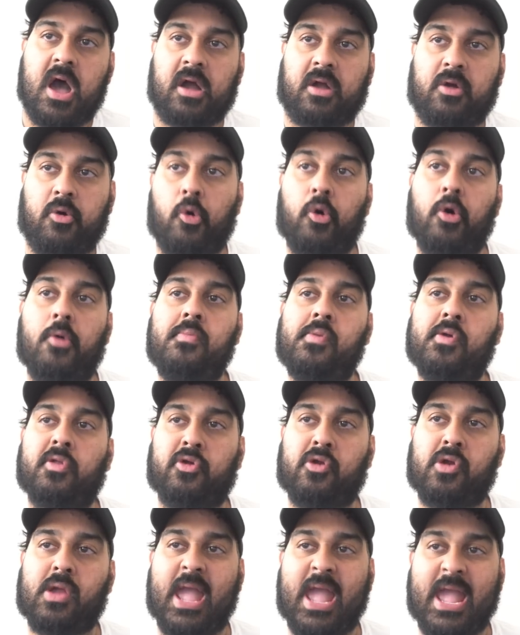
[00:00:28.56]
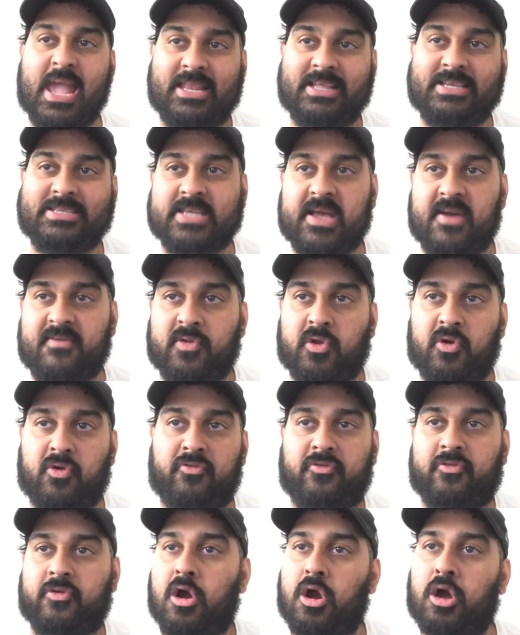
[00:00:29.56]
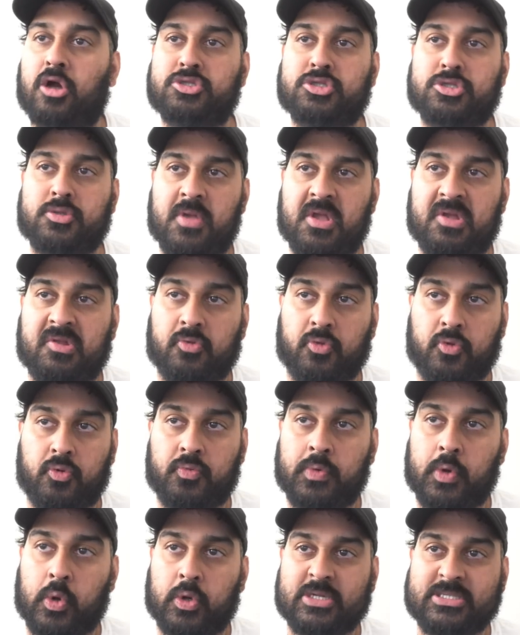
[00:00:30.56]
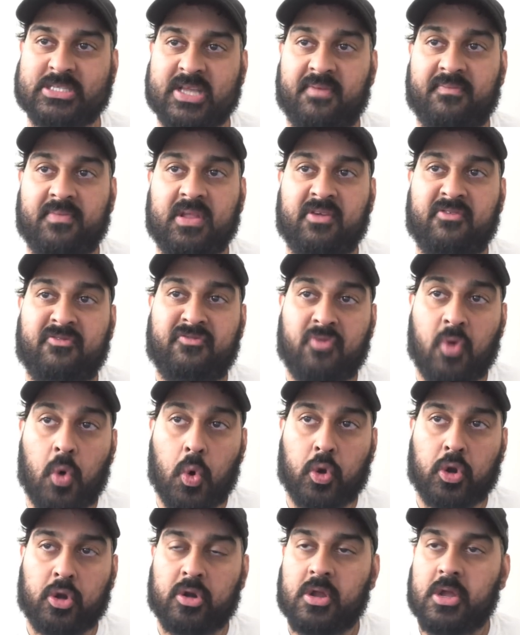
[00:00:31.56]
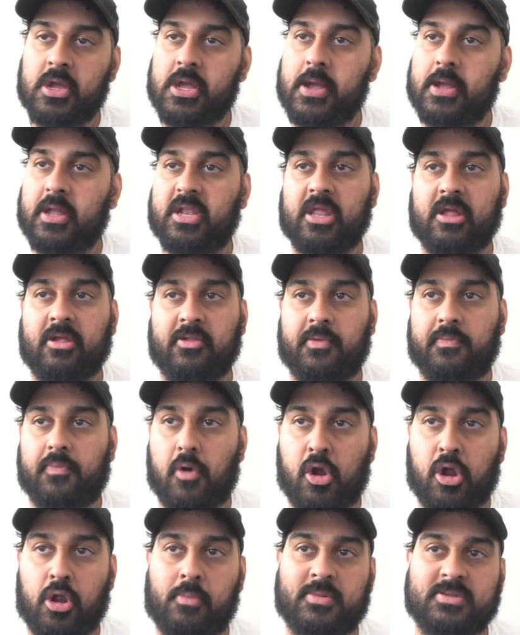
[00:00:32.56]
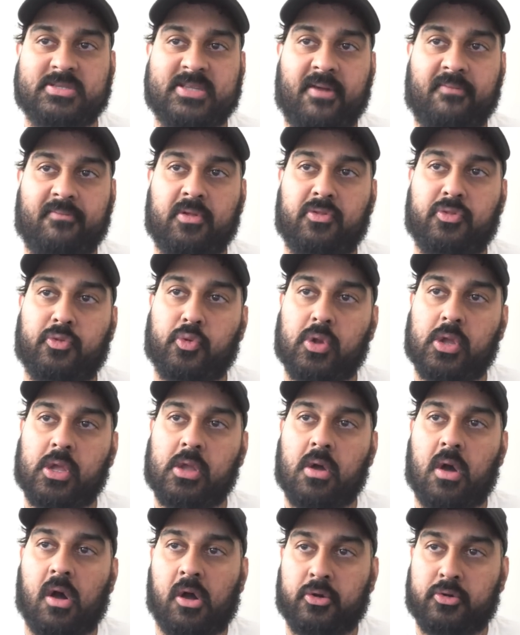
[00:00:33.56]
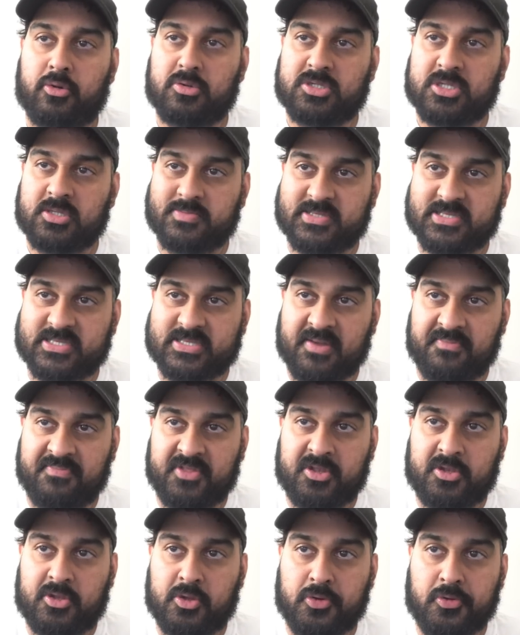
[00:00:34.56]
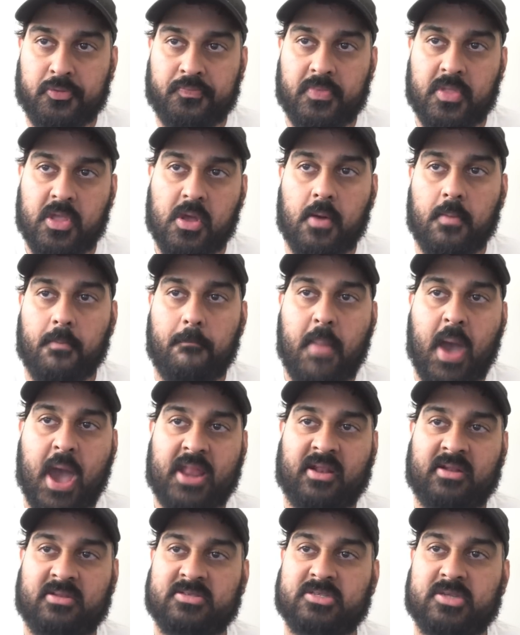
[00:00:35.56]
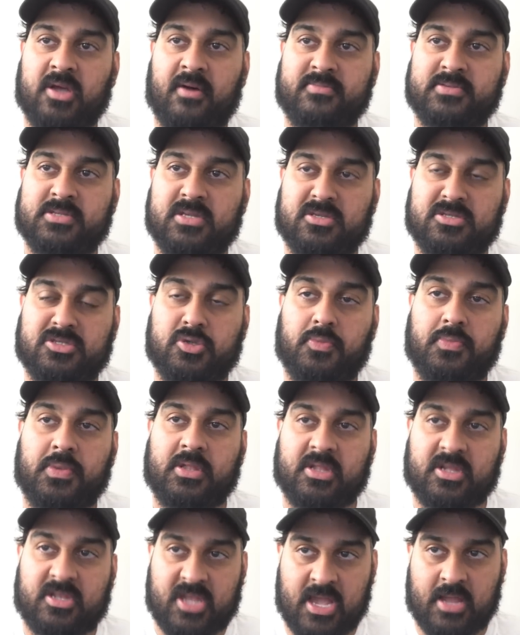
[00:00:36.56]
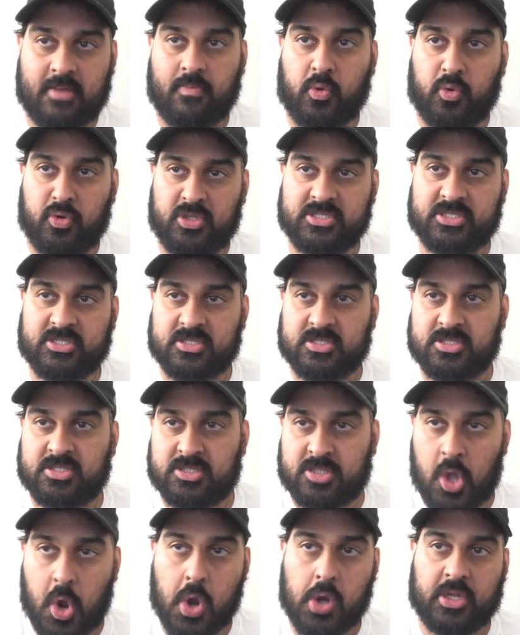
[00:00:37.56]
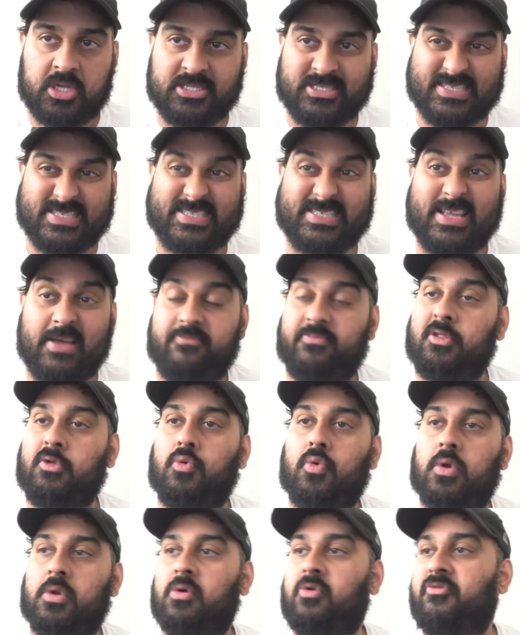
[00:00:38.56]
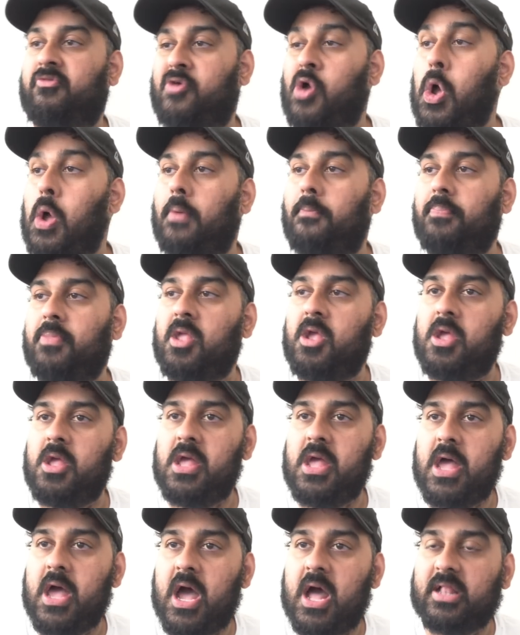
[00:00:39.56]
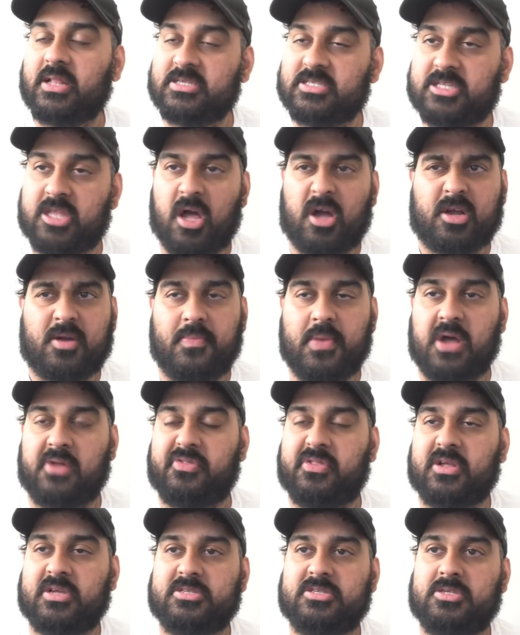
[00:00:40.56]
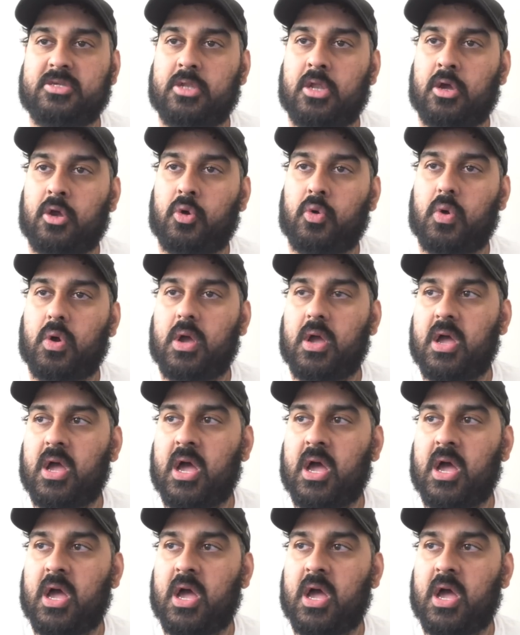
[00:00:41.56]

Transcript: Kolton Miller, 87 overall. Jermaine, eluemunor, 74. Dylan Parham, 73. Andrew James, 72. Madden is obviously assuming netane Muti is going to start. He's a 71 overall. Let's talk about this. You know,